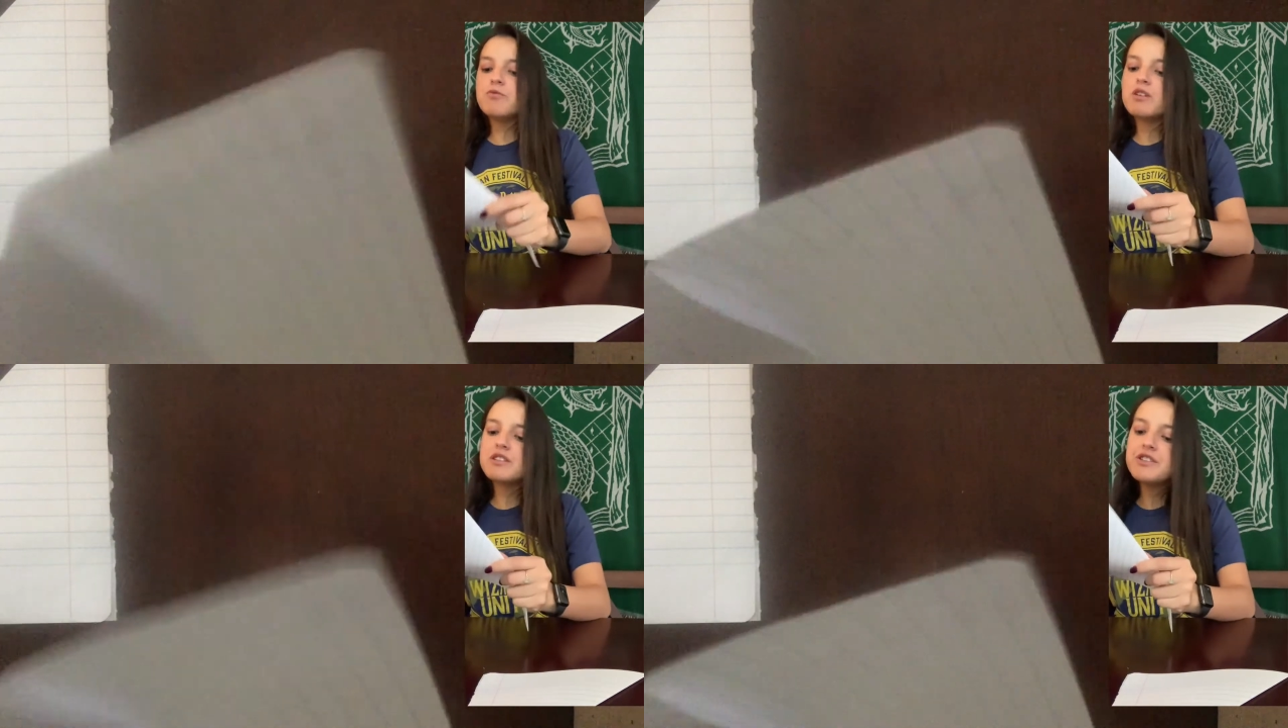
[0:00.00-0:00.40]

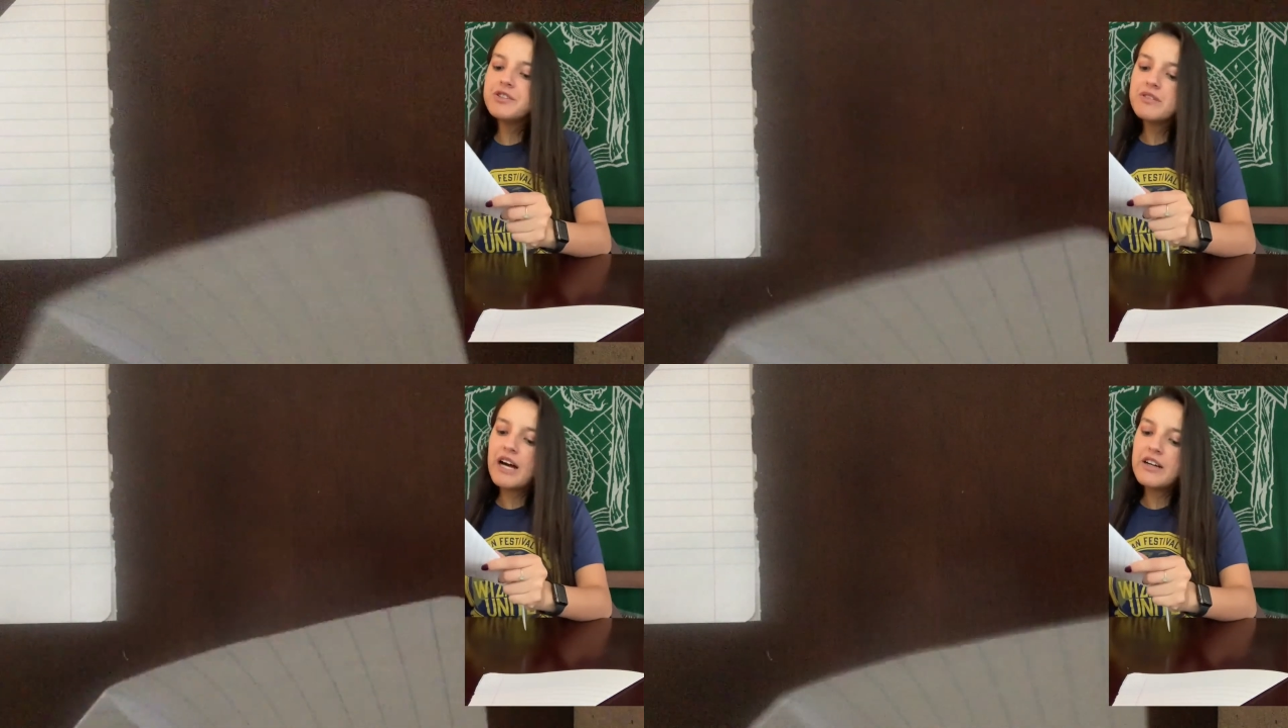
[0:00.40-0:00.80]
Wizards
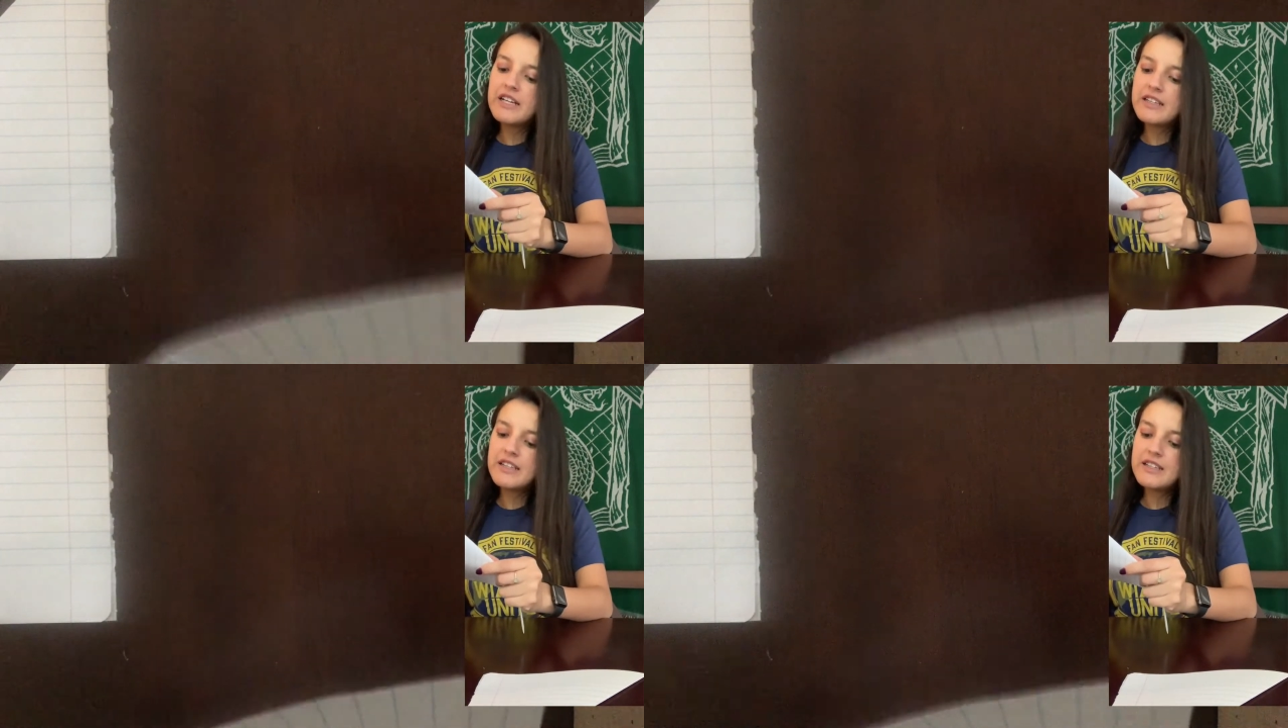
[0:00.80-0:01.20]

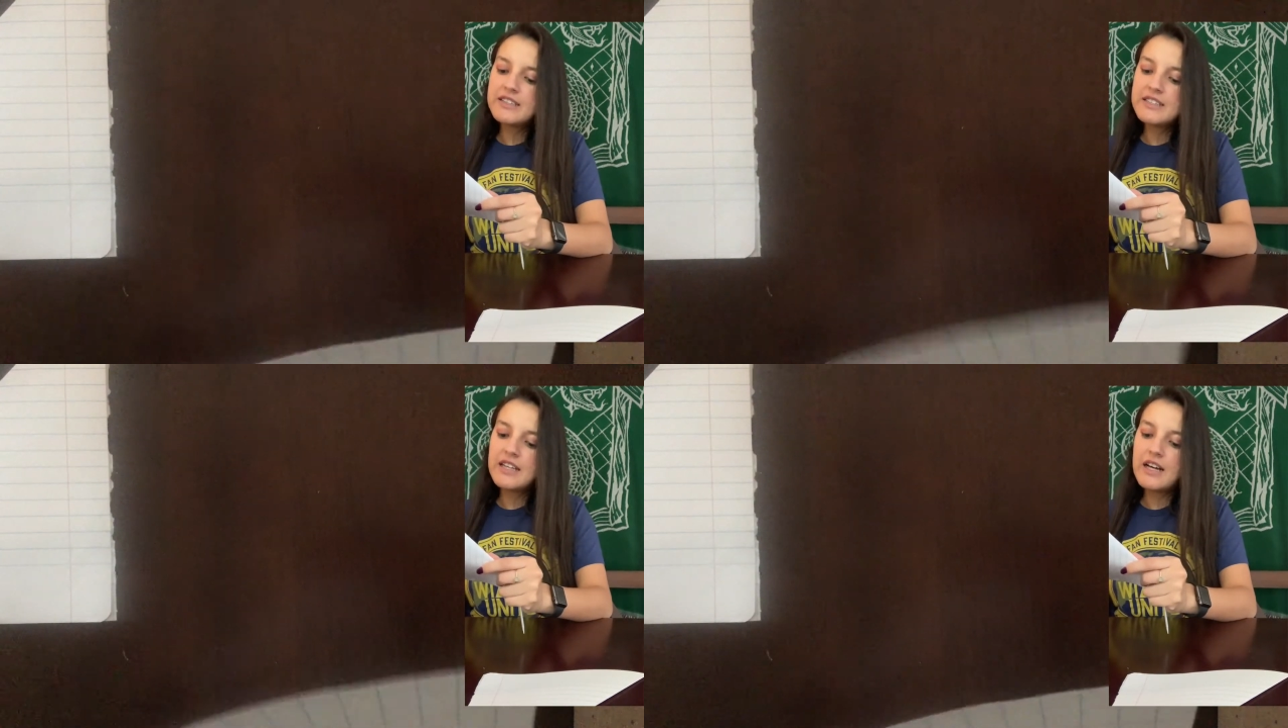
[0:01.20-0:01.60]
Unite
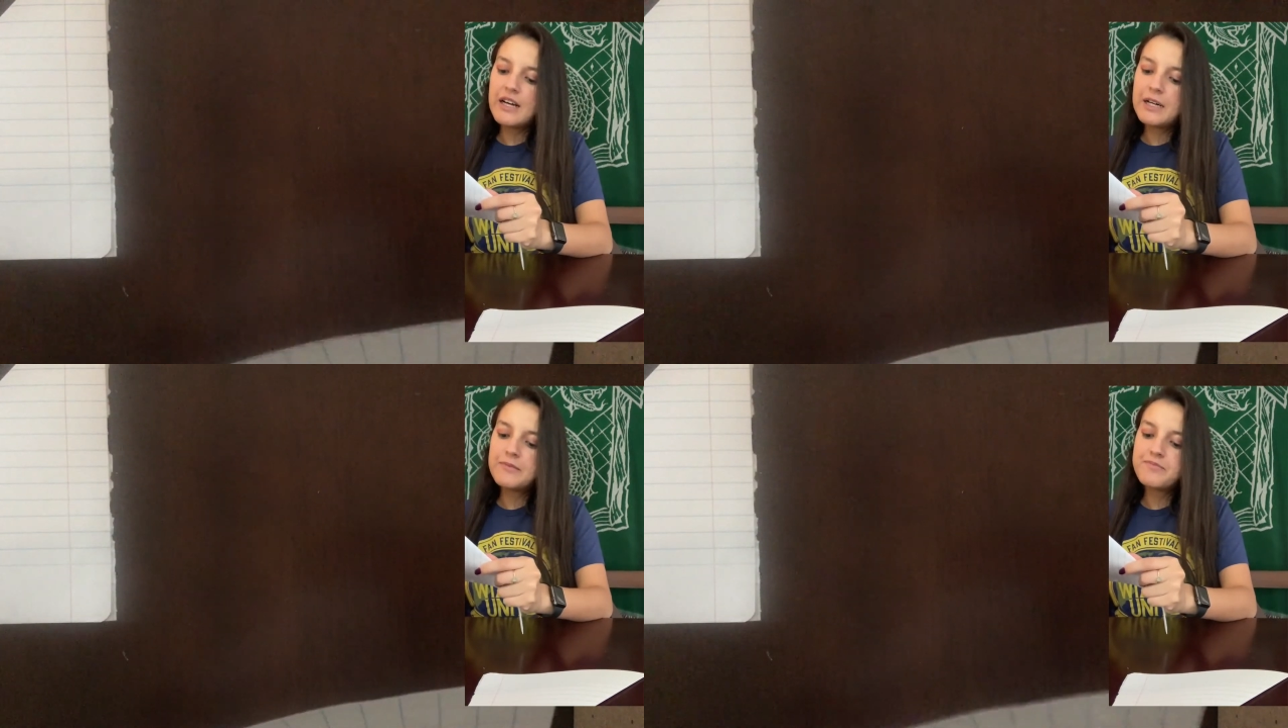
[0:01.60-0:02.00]
is
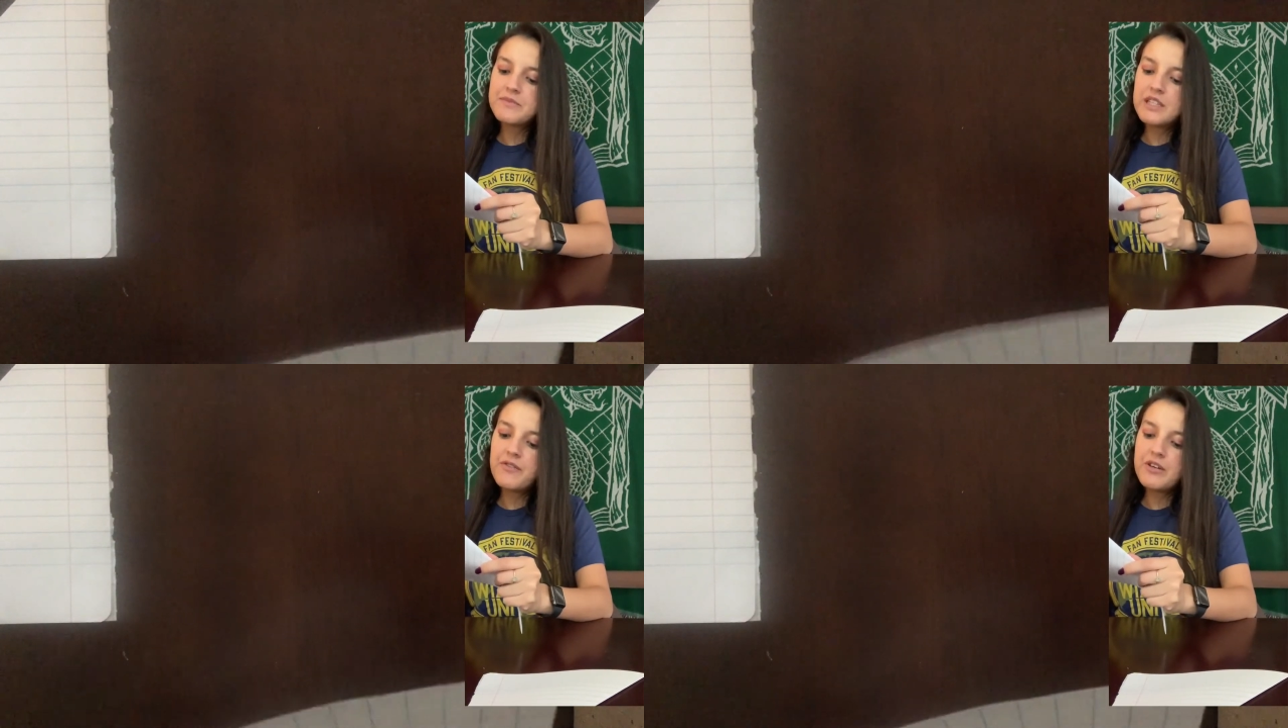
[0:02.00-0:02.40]

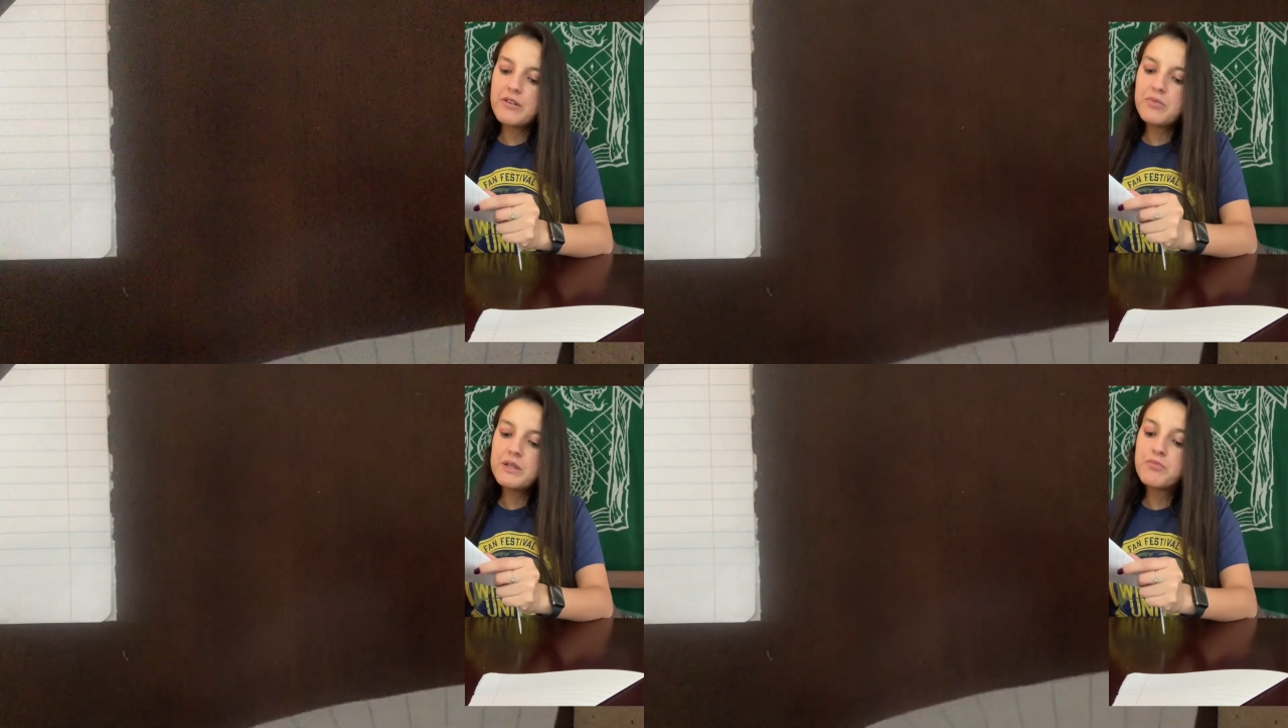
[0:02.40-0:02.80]
the, if you
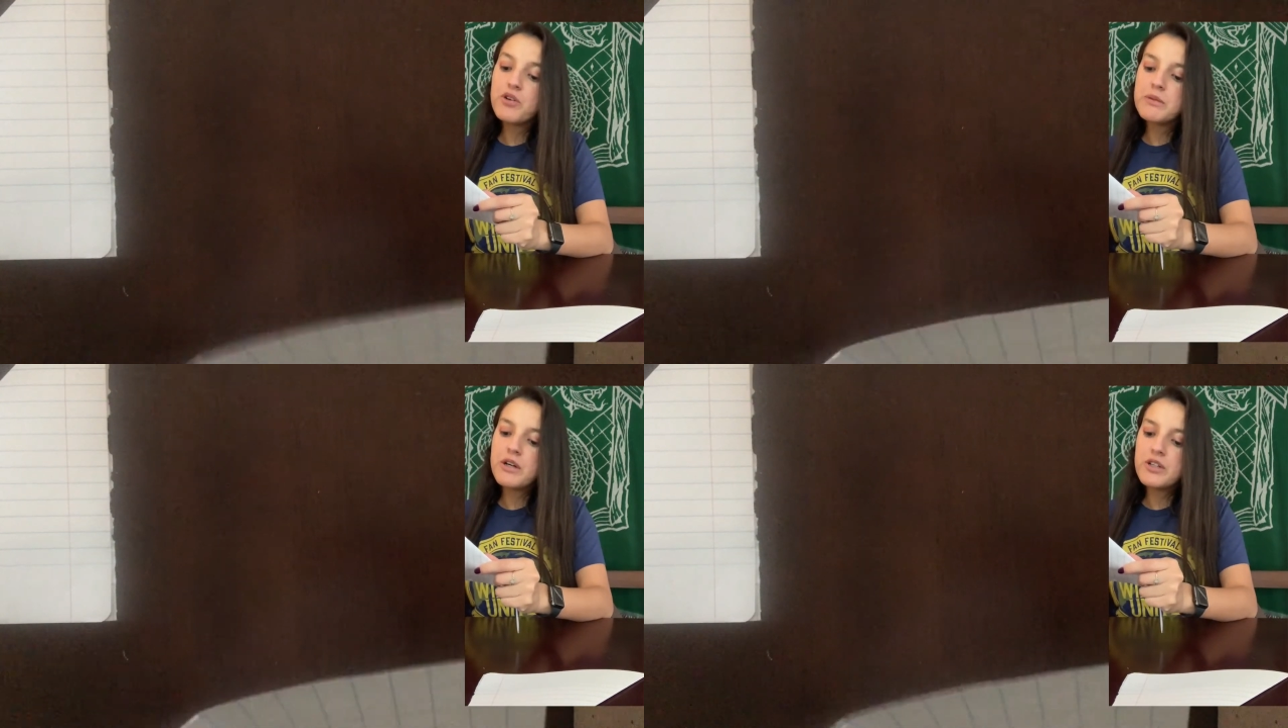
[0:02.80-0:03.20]
ever played
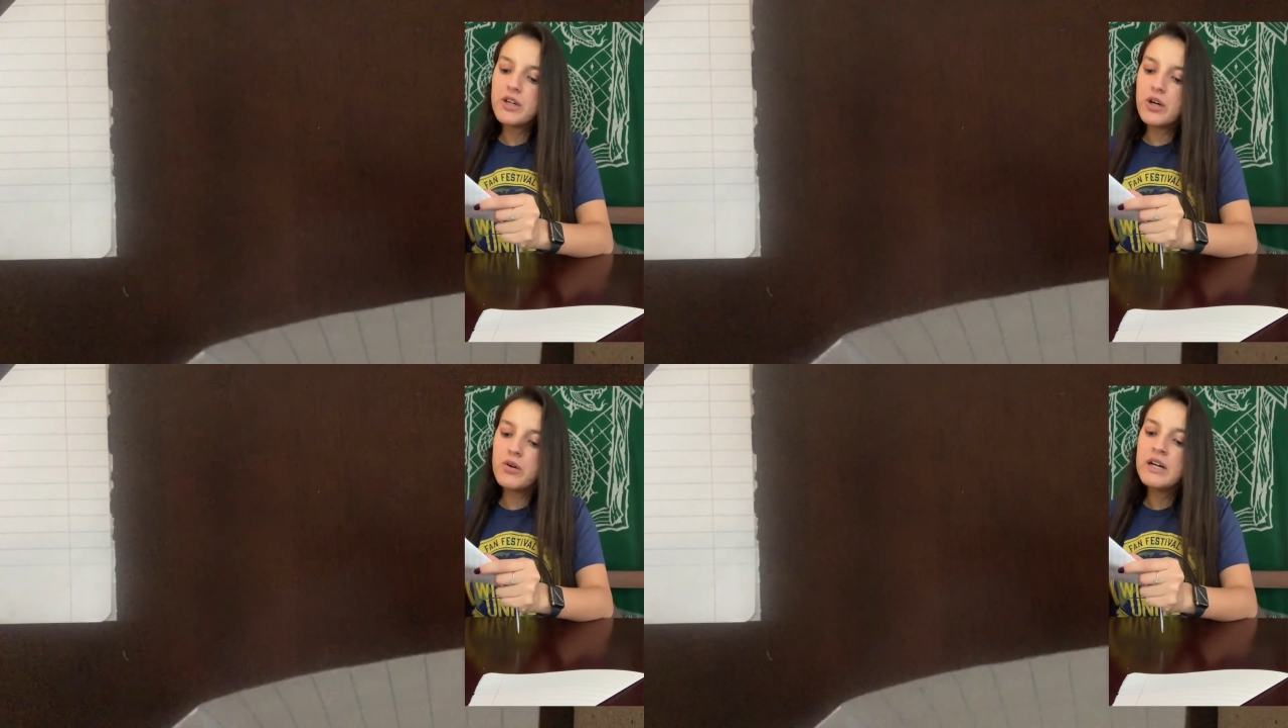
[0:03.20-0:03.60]
Pokemon
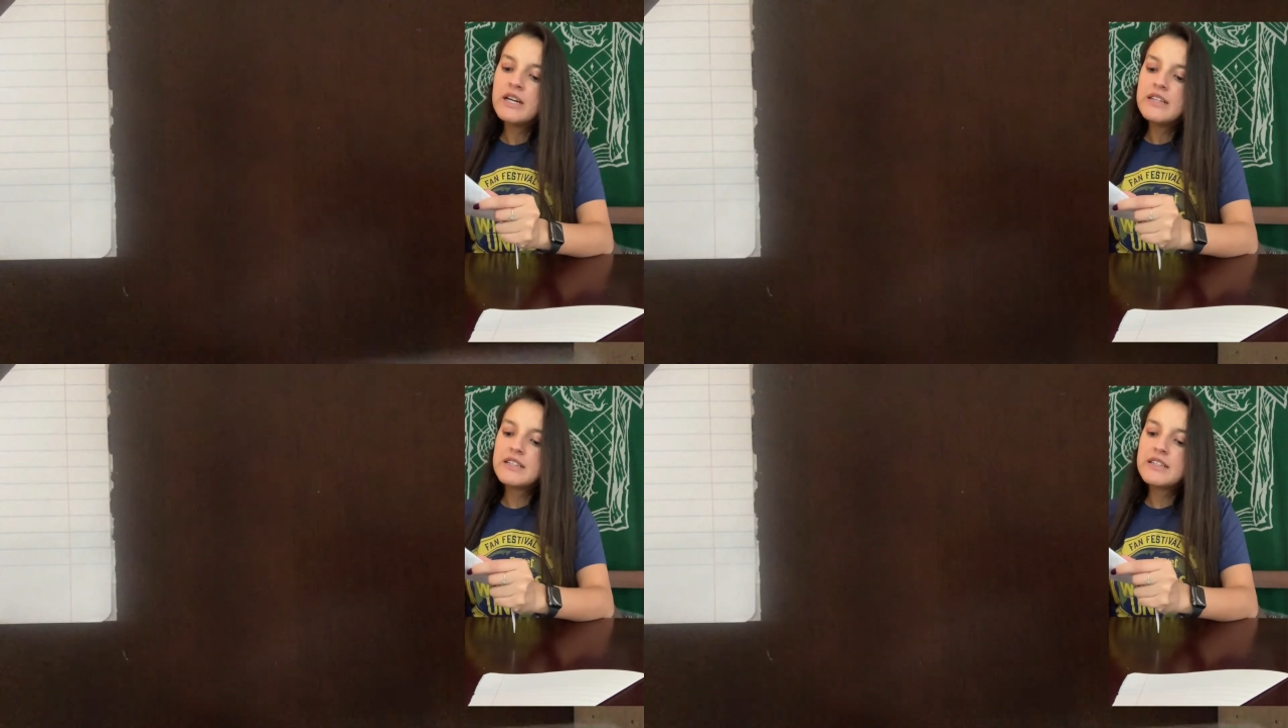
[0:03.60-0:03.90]
Go,